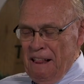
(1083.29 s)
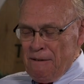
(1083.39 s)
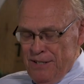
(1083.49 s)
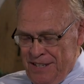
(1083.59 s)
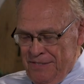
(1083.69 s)

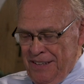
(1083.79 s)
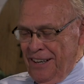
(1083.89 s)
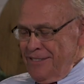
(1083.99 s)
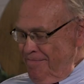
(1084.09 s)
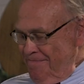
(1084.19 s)
It was
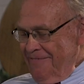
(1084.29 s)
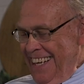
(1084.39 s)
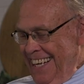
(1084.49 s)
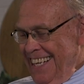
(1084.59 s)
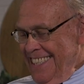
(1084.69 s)
difficult.
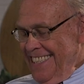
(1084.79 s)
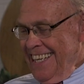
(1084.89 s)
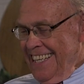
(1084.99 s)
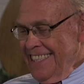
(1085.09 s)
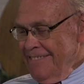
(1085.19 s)
Uh,
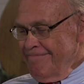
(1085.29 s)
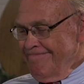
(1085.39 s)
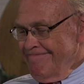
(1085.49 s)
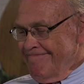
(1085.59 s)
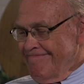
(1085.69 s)
uh,
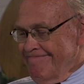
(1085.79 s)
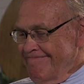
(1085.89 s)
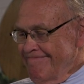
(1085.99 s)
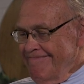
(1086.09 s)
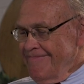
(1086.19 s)

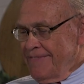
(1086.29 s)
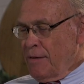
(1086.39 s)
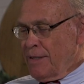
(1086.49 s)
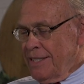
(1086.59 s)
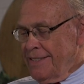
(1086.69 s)

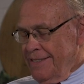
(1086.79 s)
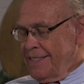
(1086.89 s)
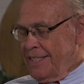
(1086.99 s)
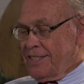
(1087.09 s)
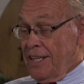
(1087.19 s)
there were
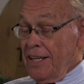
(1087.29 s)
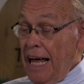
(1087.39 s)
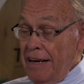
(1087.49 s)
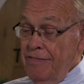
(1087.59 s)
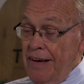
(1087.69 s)
just a
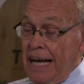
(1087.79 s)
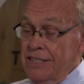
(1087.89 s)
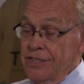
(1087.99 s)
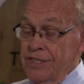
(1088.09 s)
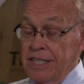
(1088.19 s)
lot of
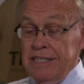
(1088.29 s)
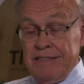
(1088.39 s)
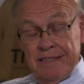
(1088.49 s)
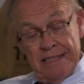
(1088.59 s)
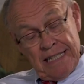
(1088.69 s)
factors
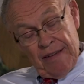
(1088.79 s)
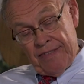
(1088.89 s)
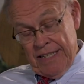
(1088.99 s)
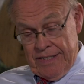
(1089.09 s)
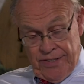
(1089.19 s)
that
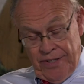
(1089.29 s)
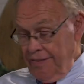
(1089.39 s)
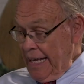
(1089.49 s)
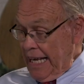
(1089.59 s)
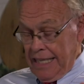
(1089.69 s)
left it sort
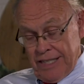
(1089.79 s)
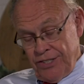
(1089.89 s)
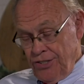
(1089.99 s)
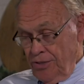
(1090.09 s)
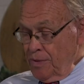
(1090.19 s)
of
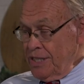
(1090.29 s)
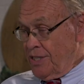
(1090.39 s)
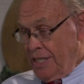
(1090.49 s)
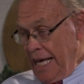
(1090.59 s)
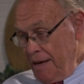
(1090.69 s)
hanging. Should we
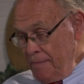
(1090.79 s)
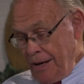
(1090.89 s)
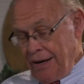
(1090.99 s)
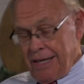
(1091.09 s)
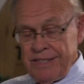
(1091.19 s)
stay at
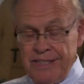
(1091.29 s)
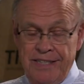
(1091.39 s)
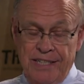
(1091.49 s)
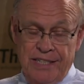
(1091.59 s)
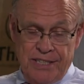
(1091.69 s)

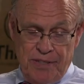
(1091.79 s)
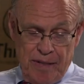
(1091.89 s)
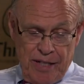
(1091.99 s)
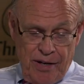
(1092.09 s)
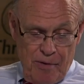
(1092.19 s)
Barrington?
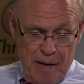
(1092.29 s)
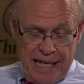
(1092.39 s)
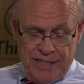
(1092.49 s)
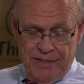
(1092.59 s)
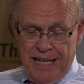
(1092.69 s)
Should we go
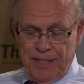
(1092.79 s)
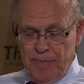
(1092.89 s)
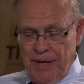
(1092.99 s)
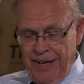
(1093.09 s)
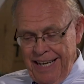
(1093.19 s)
back to
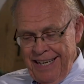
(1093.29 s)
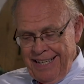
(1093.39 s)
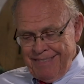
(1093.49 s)
Asbury?